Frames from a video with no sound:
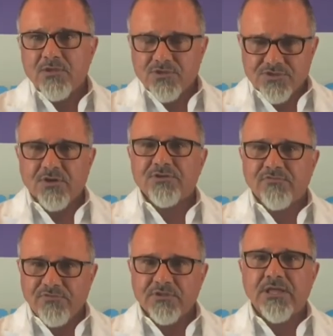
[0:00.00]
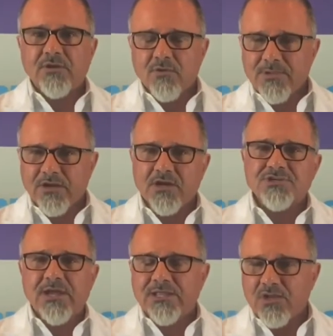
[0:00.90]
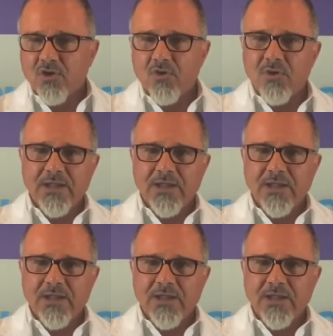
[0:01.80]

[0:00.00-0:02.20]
you start to feel like, oh my gosh, I can go,